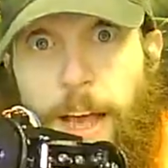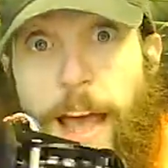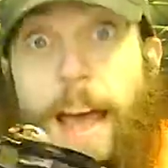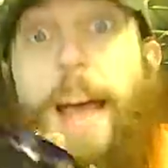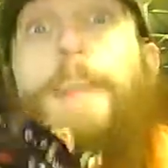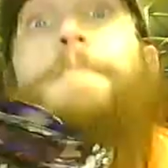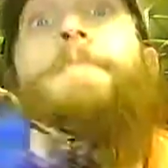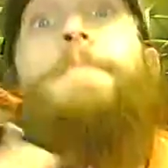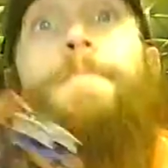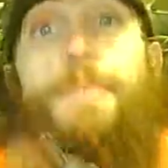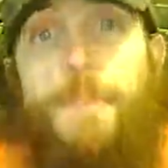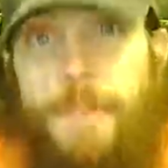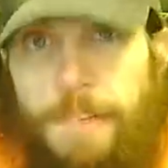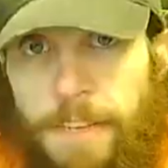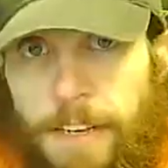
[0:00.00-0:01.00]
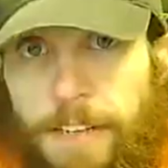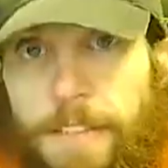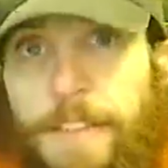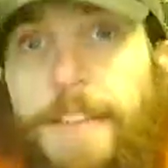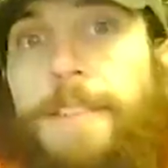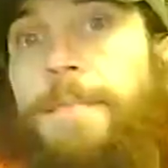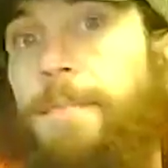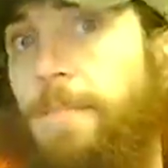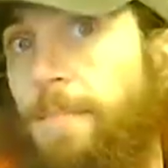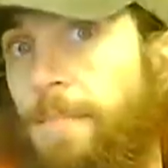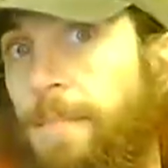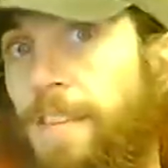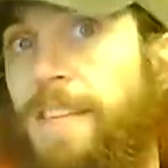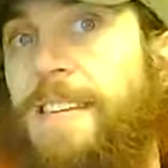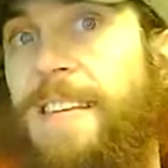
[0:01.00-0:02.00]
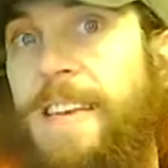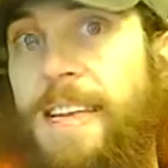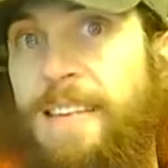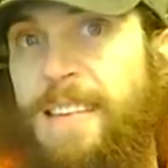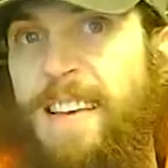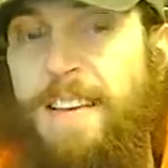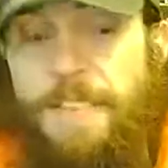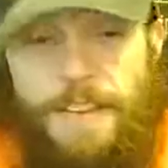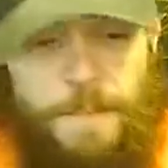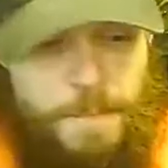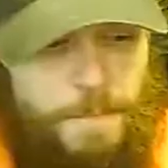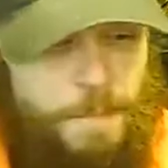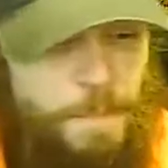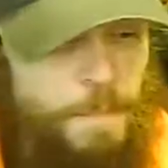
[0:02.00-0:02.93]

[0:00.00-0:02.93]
and a half, 360. It's even.